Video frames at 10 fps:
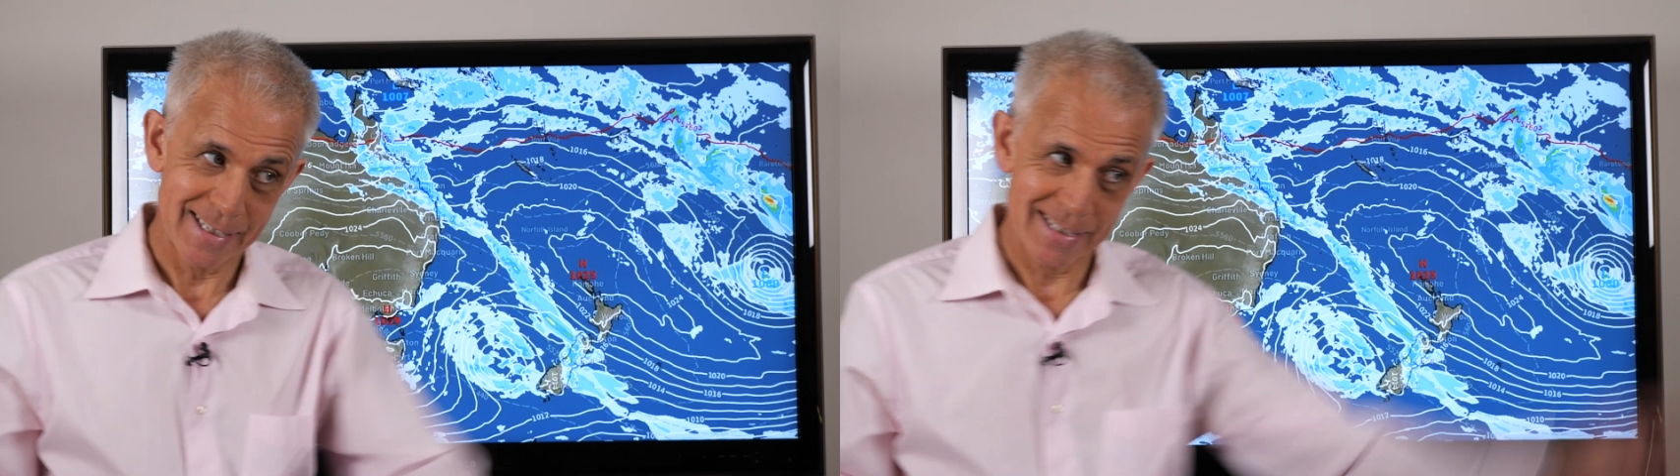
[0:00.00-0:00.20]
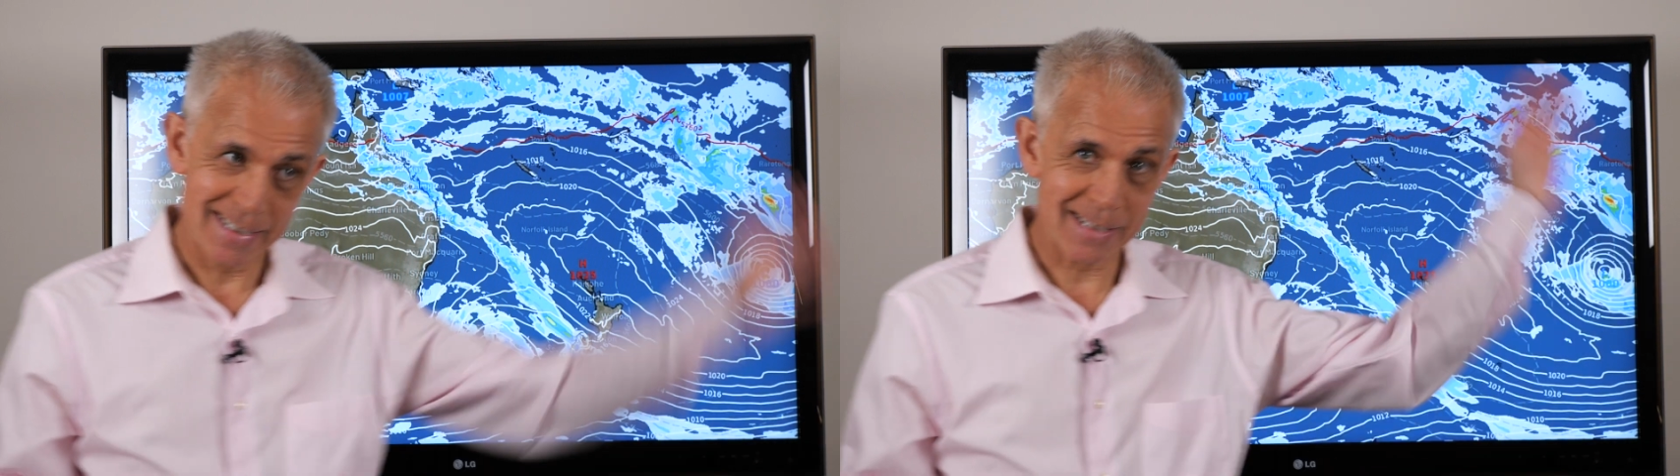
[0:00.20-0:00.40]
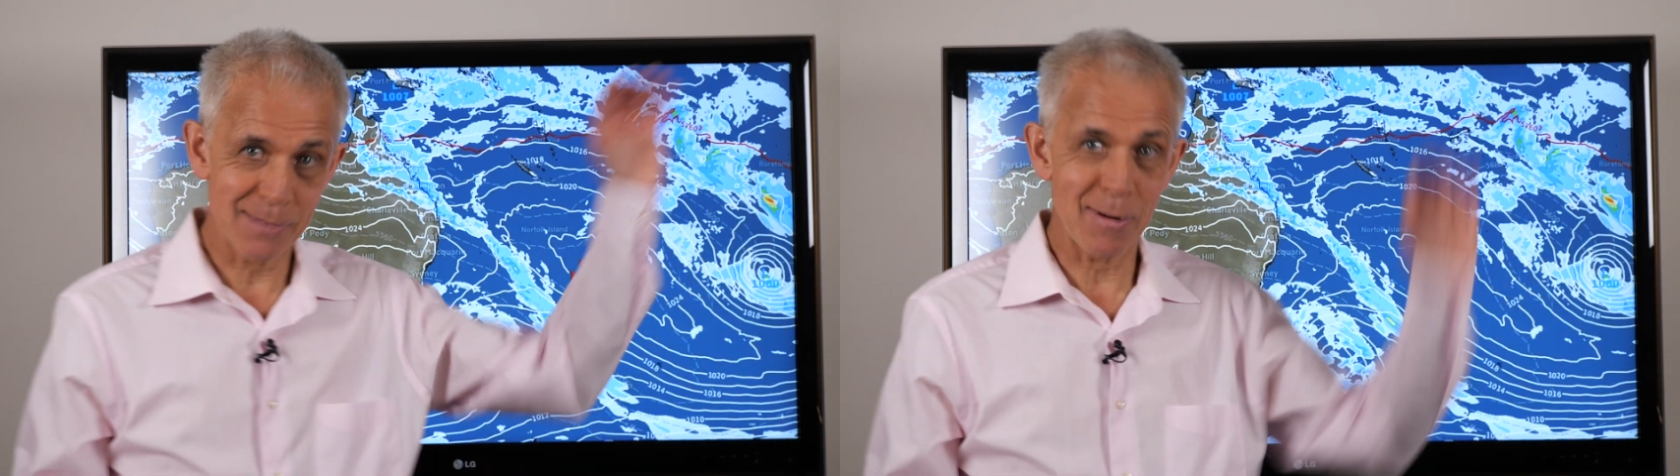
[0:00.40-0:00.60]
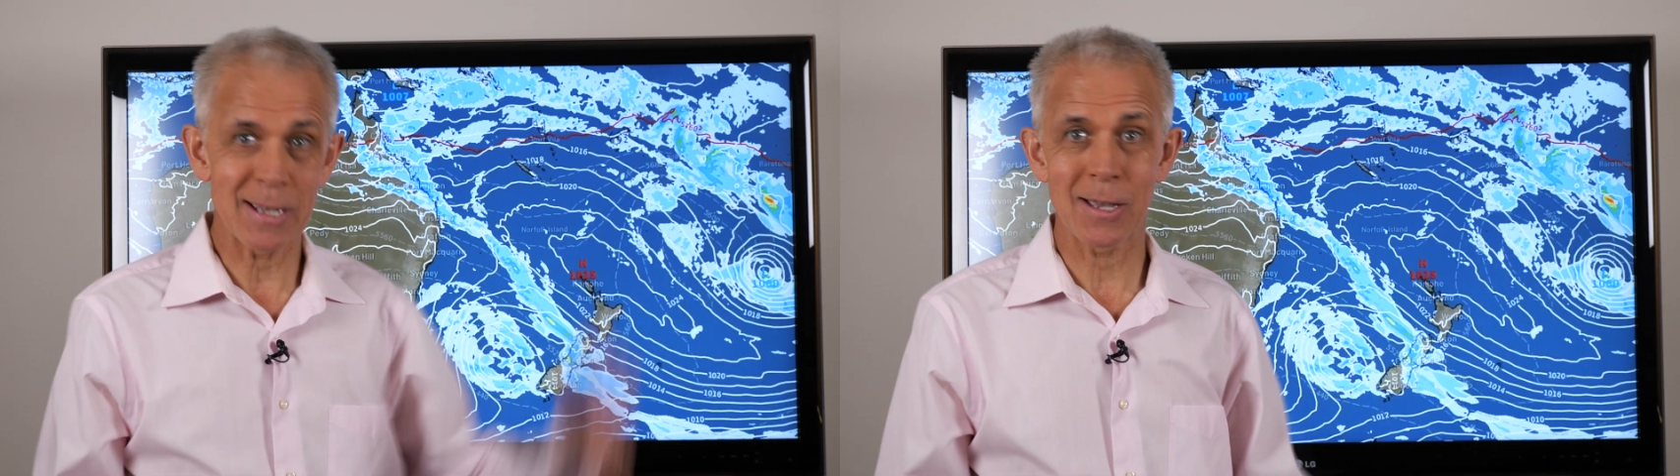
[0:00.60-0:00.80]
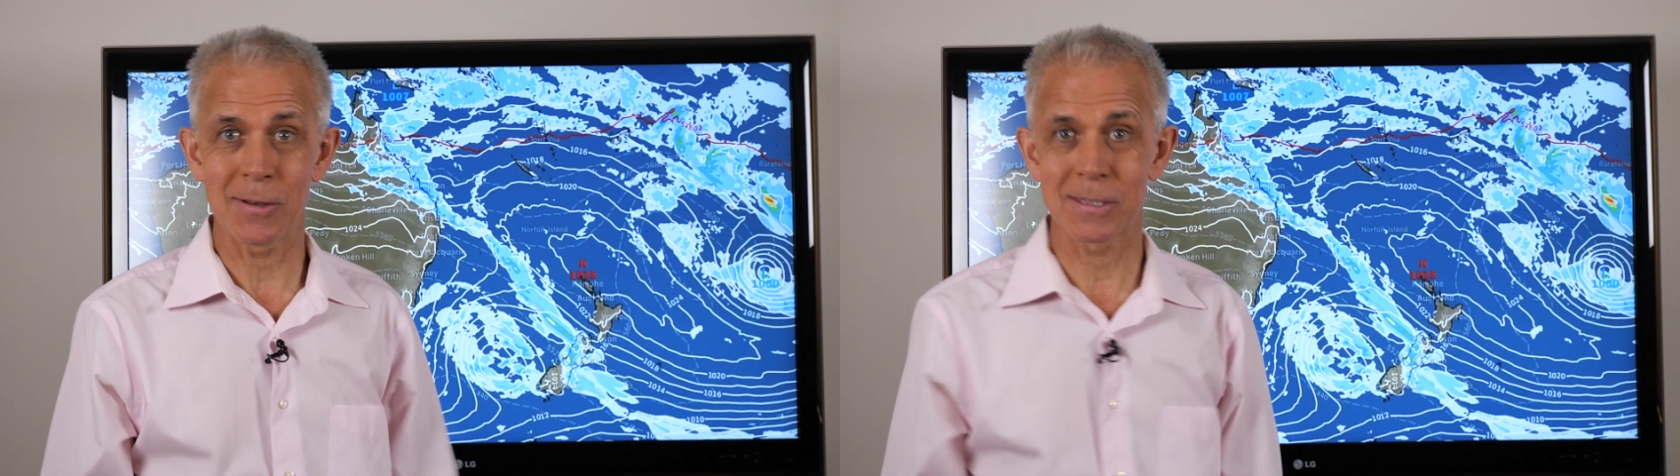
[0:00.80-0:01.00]
stick the
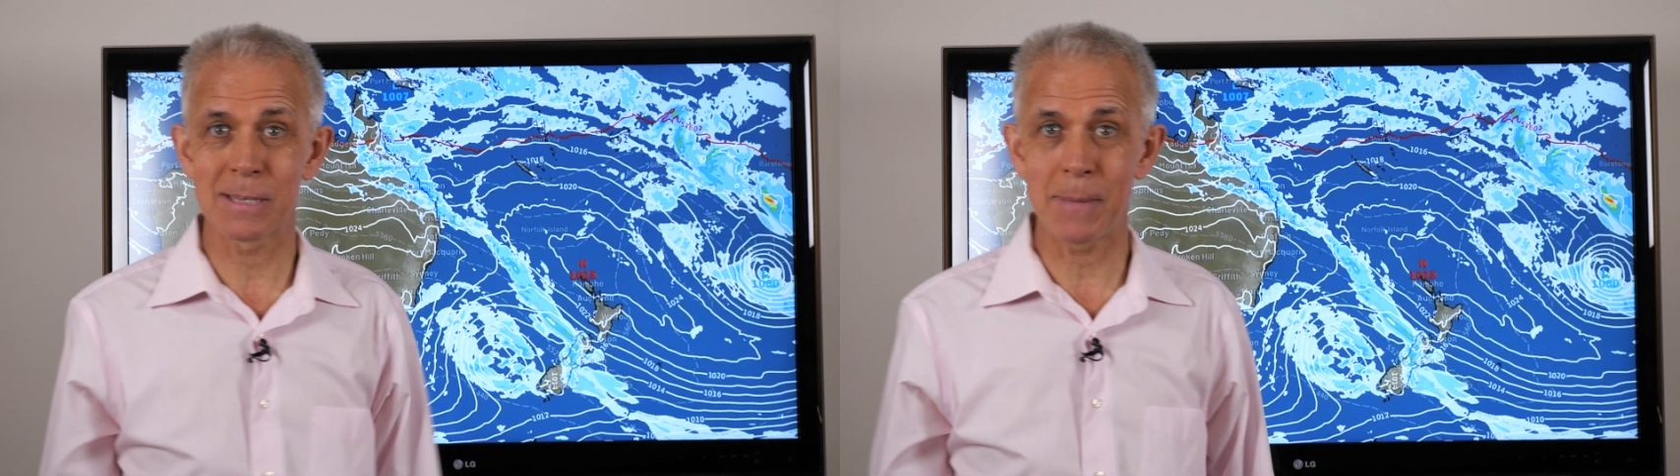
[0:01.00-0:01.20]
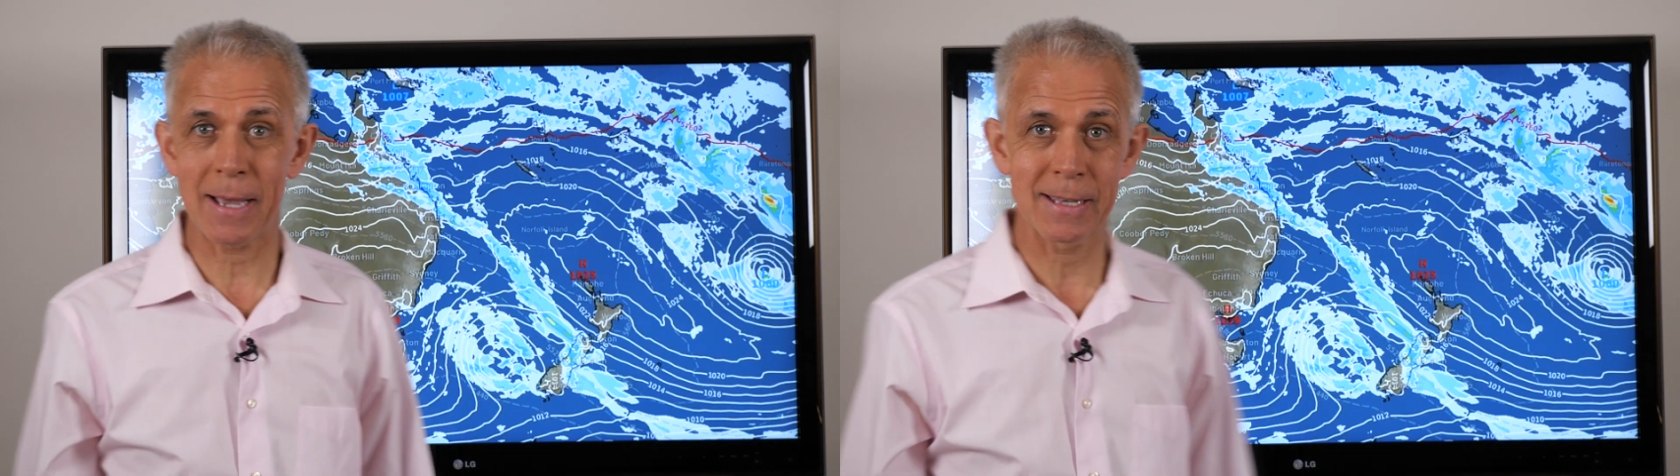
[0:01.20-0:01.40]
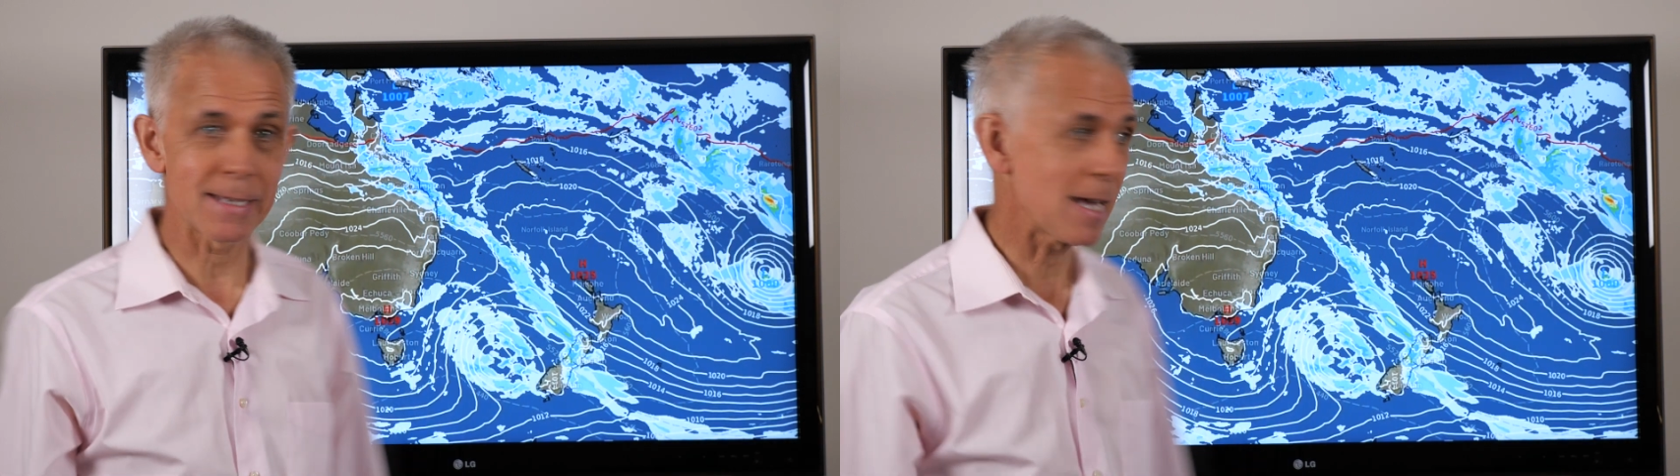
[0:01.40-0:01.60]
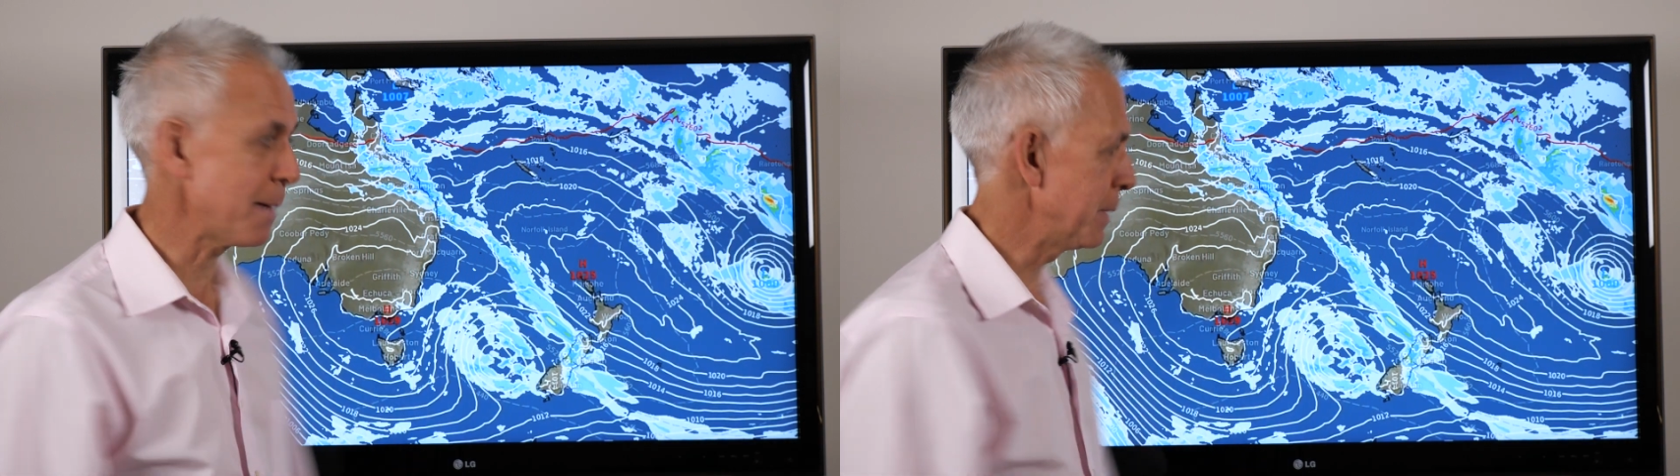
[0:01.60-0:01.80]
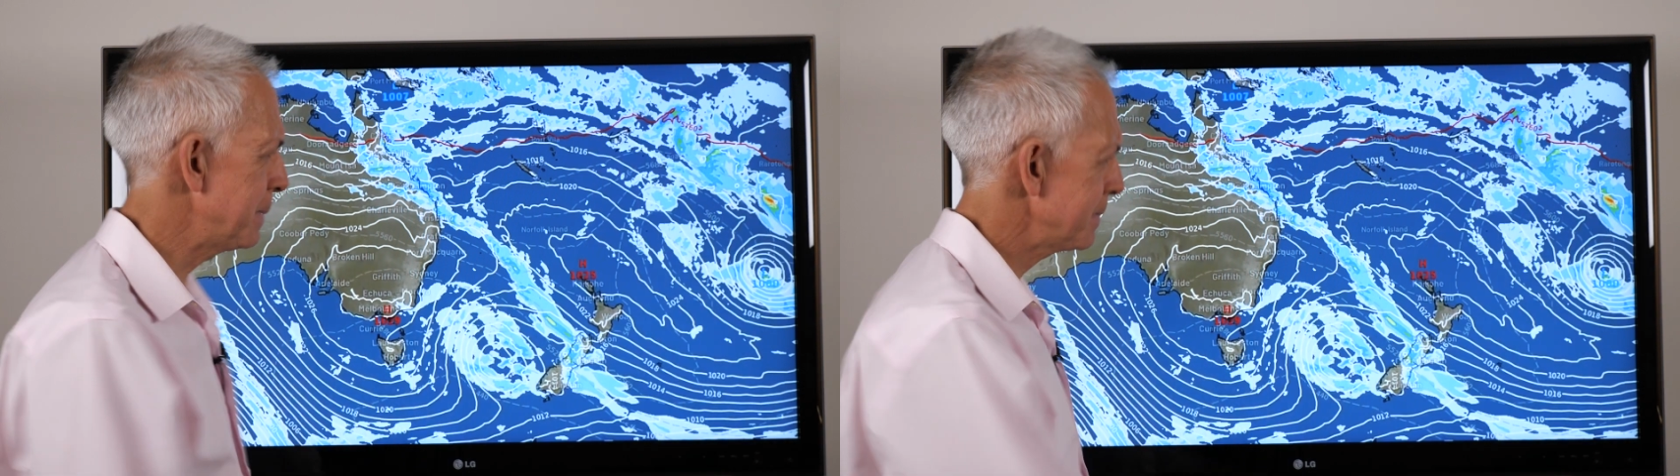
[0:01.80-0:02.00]
raincoats to the back of the cupboard.